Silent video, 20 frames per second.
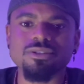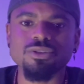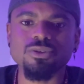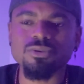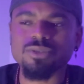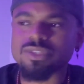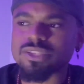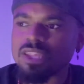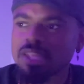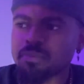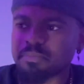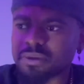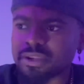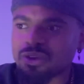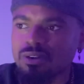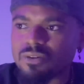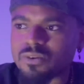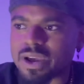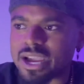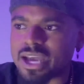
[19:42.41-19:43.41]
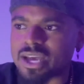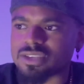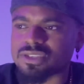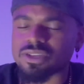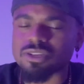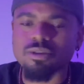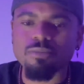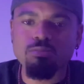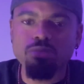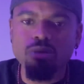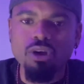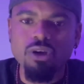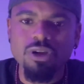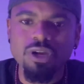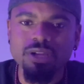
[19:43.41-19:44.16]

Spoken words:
You sleep in the grass in the park,